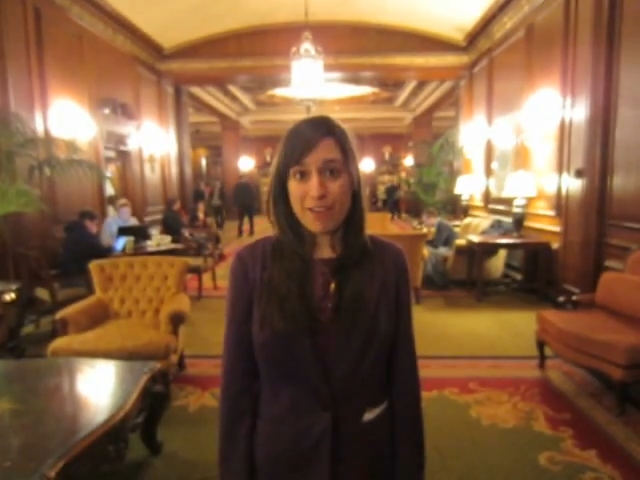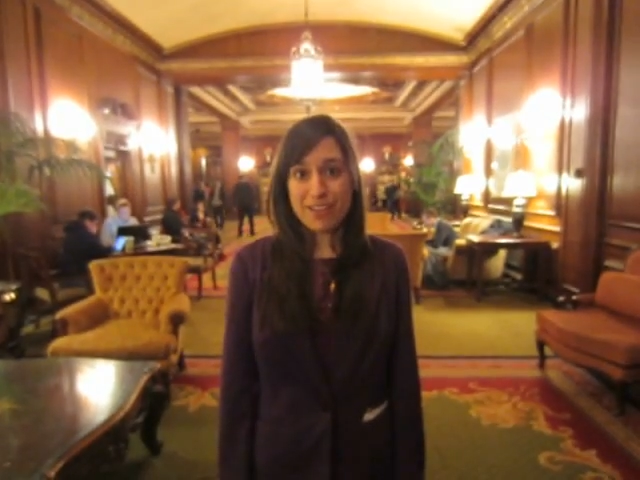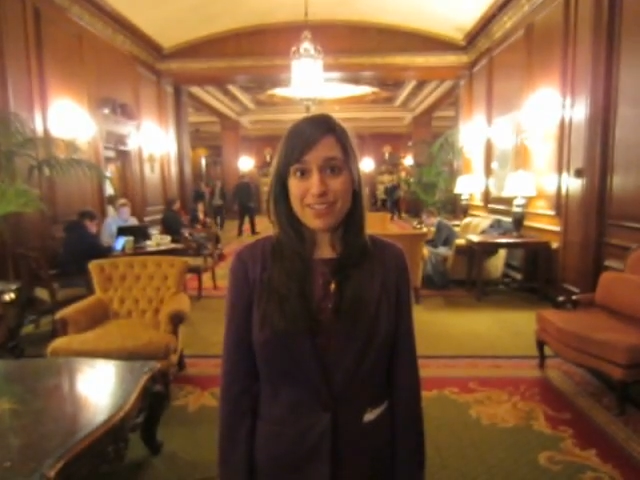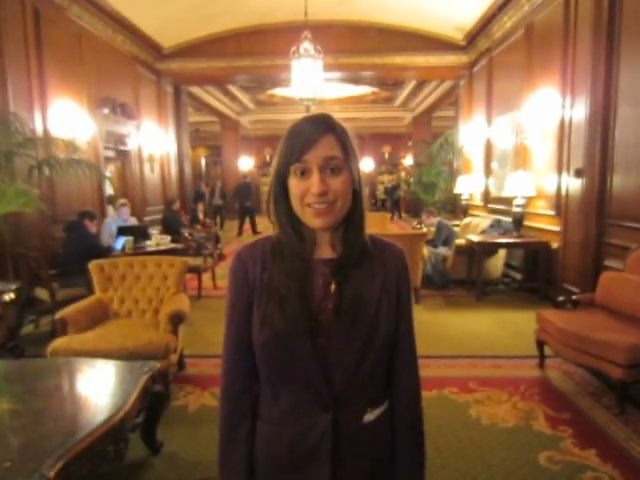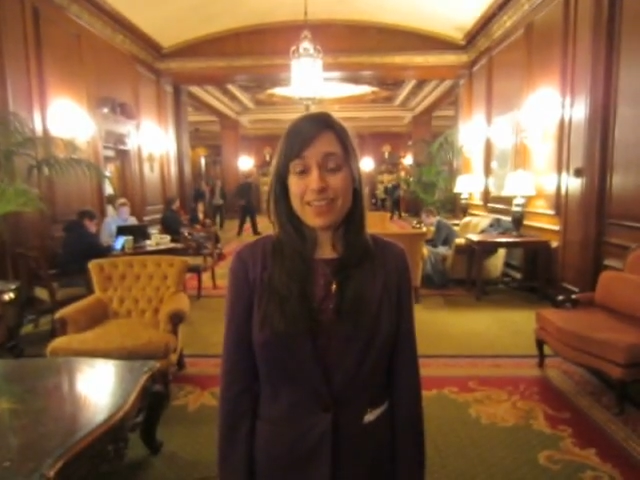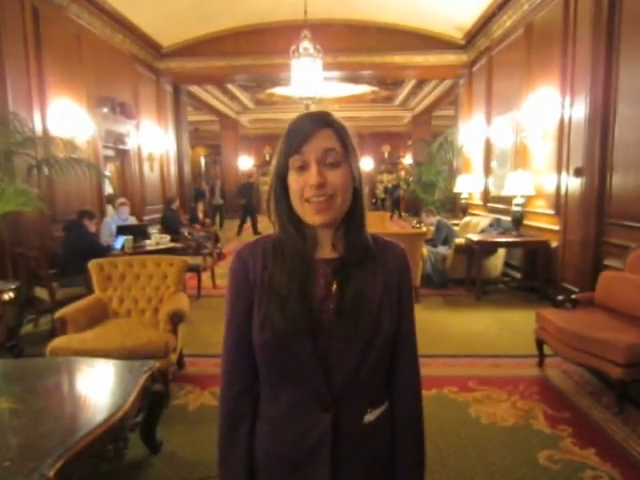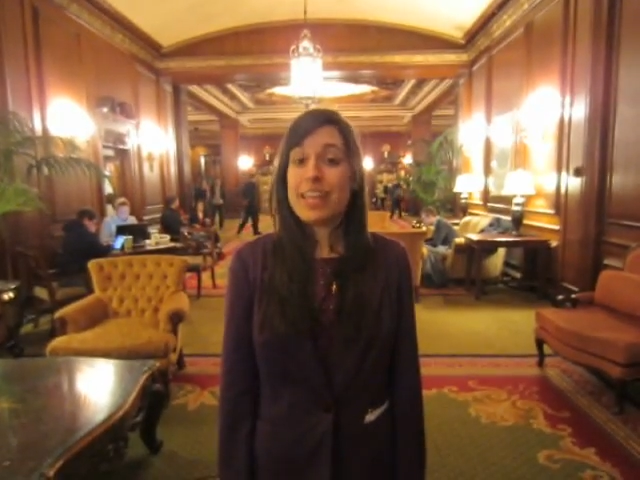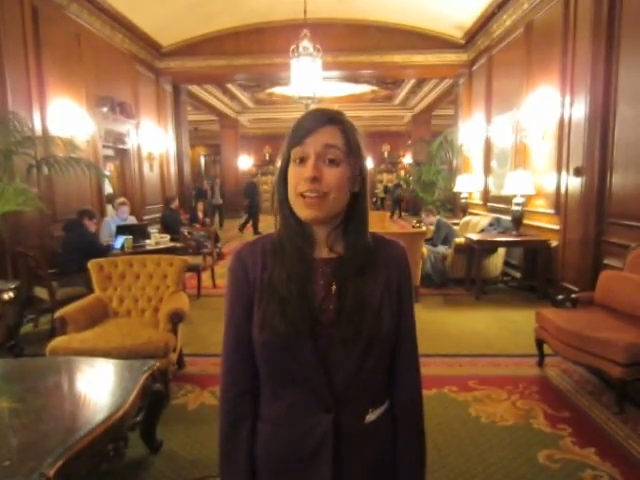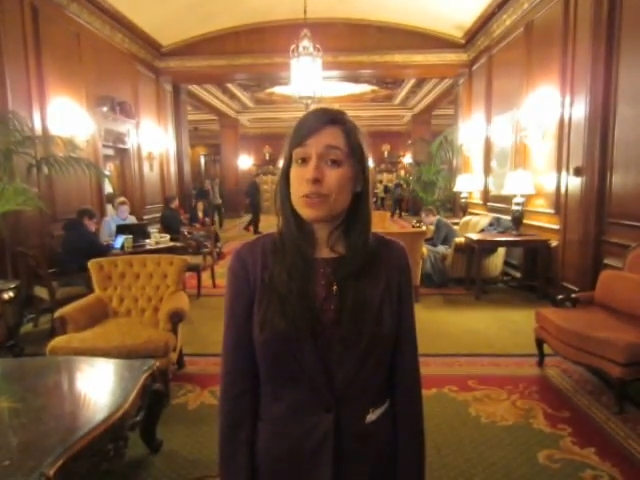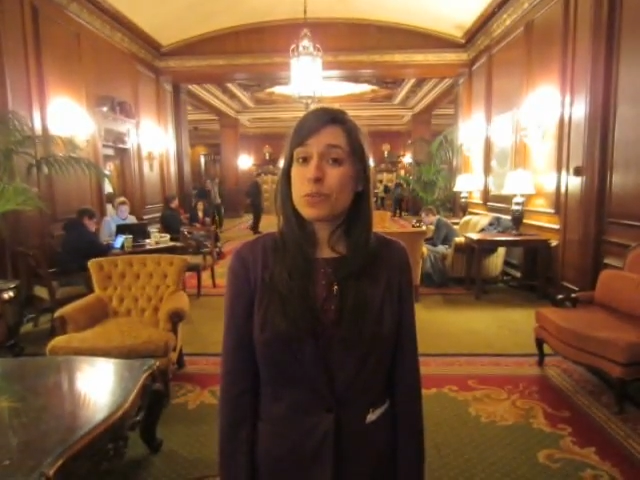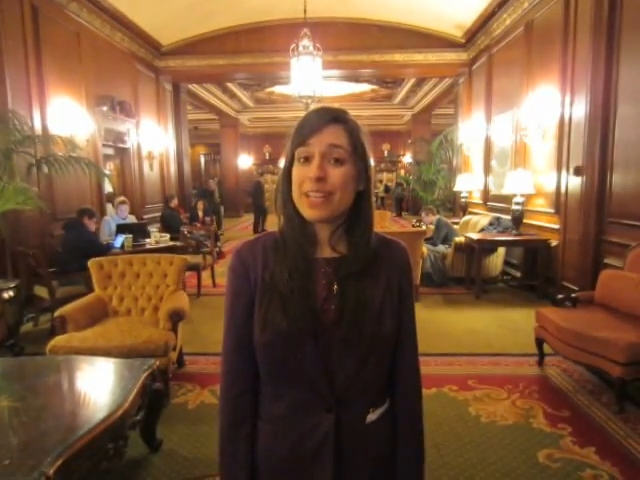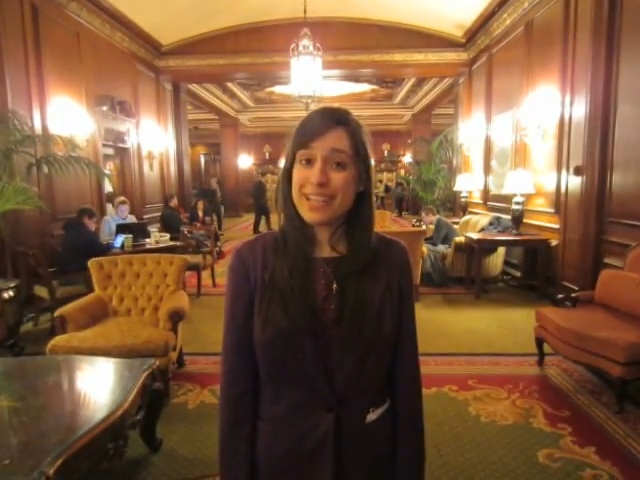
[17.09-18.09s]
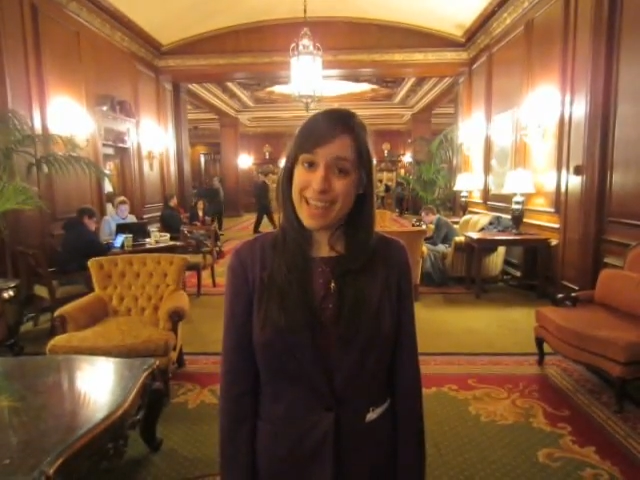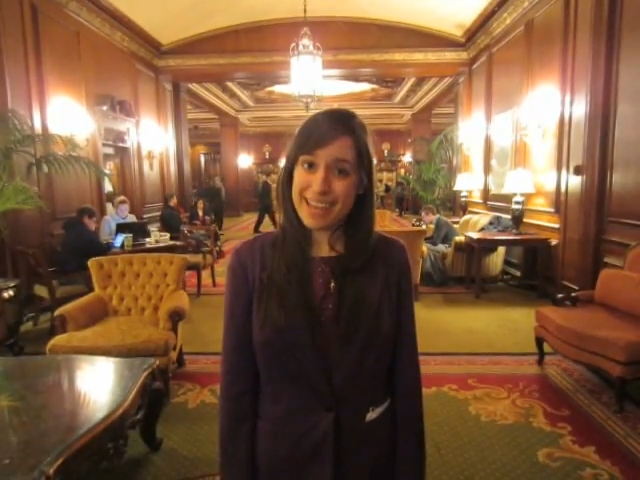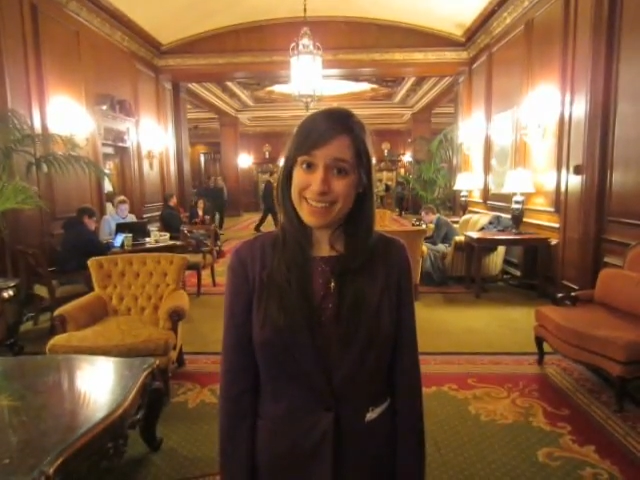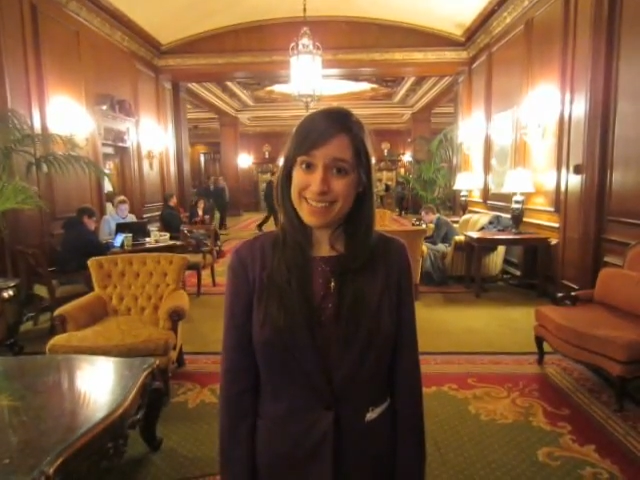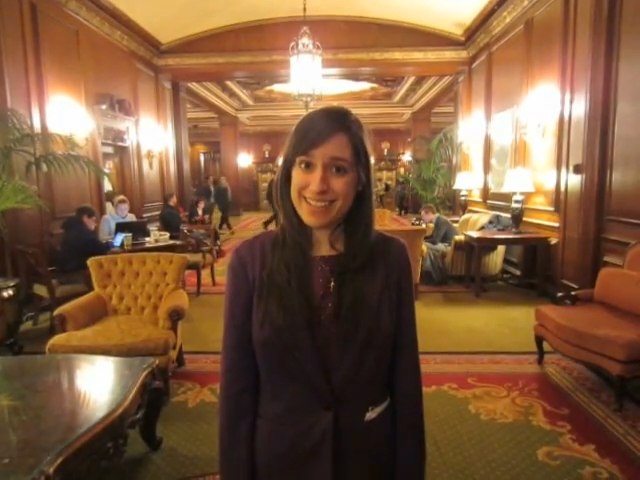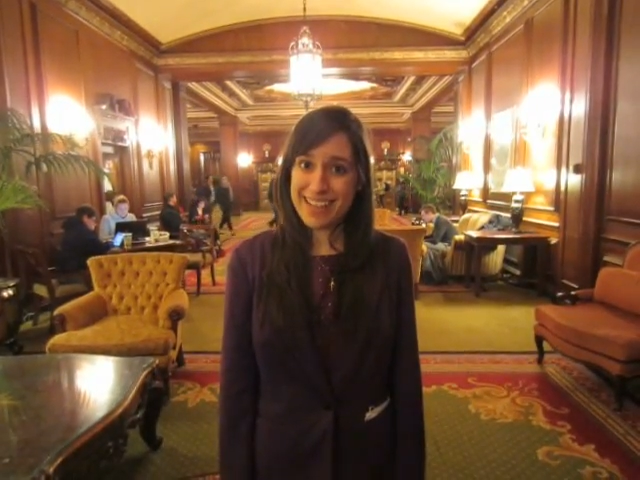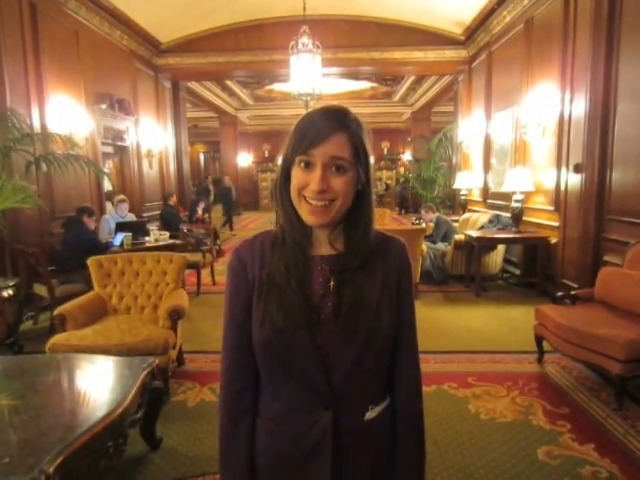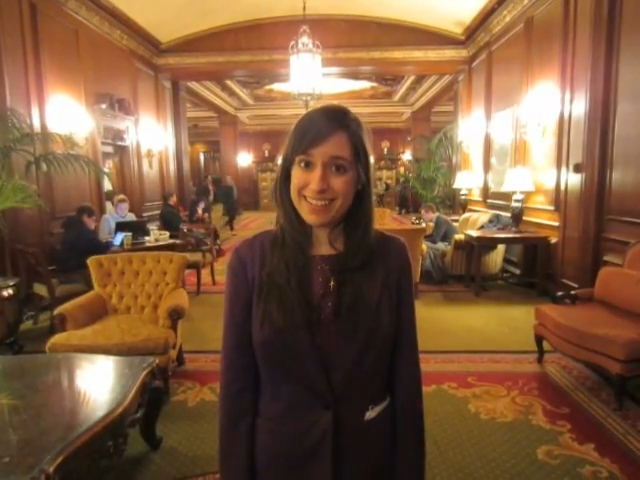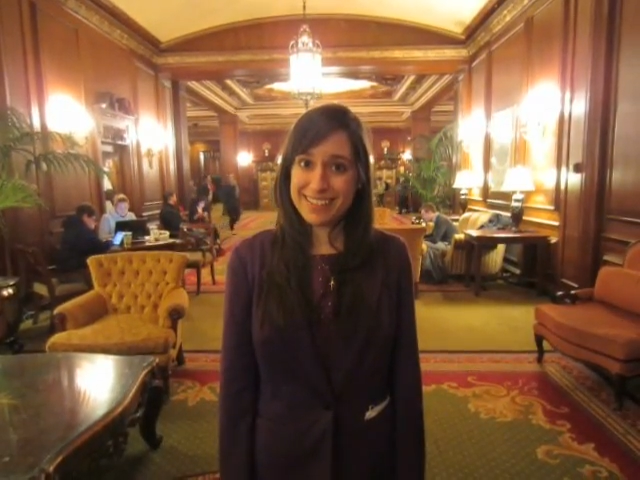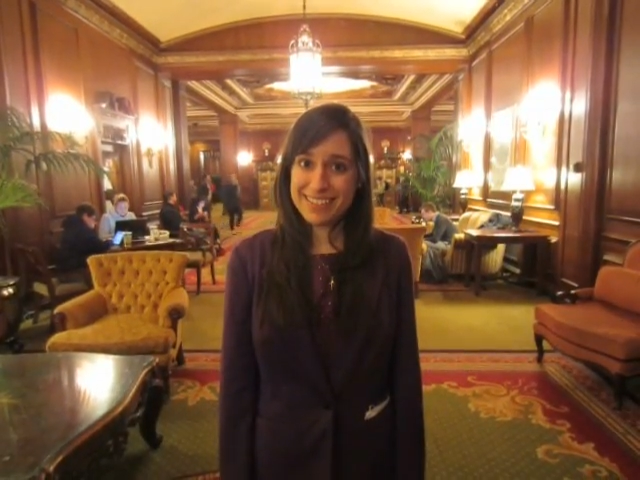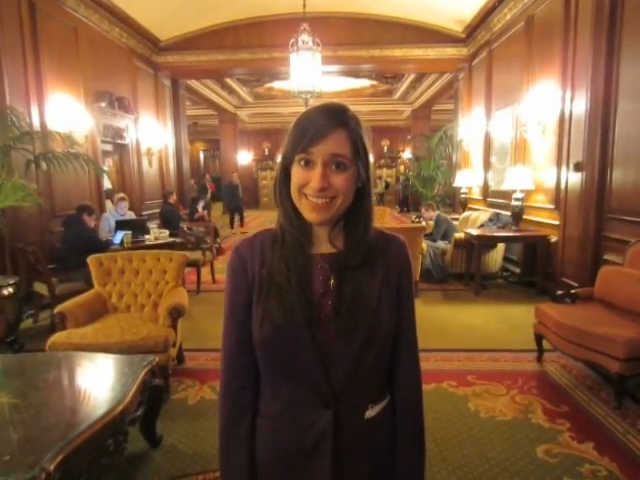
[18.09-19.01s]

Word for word: Harris, and here's what he had to say.